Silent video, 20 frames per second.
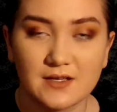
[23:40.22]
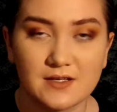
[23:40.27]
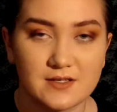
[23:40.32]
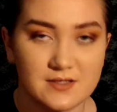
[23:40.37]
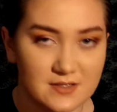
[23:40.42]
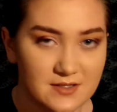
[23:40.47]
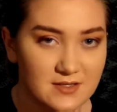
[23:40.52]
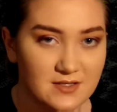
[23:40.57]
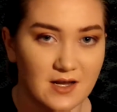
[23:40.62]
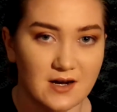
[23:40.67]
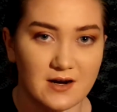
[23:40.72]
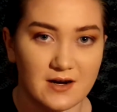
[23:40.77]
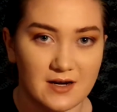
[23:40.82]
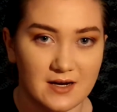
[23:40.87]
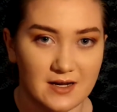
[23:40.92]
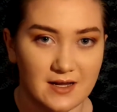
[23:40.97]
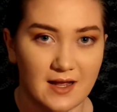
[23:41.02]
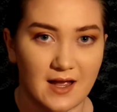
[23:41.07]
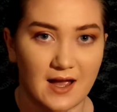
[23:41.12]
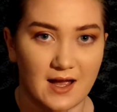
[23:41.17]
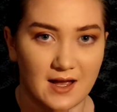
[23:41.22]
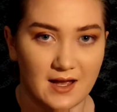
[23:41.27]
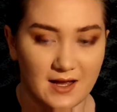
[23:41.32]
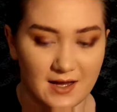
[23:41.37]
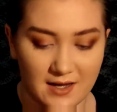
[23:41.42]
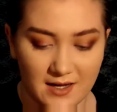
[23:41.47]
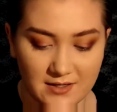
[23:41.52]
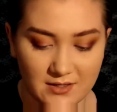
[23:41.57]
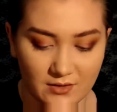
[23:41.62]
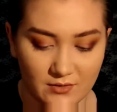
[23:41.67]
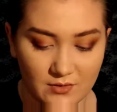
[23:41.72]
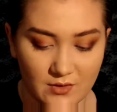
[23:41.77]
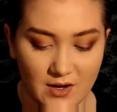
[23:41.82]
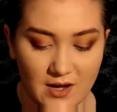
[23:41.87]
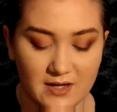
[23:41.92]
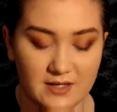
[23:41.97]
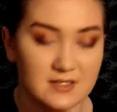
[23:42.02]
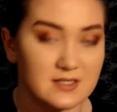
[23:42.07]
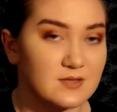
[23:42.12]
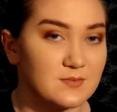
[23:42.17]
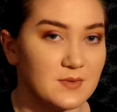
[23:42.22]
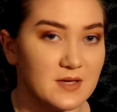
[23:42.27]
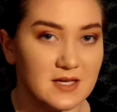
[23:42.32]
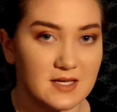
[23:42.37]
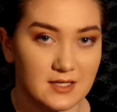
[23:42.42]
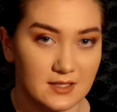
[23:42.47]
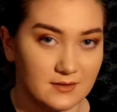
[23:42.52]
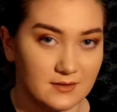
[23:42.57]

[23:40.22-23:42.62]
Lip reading: sorry, I don't know how to speak.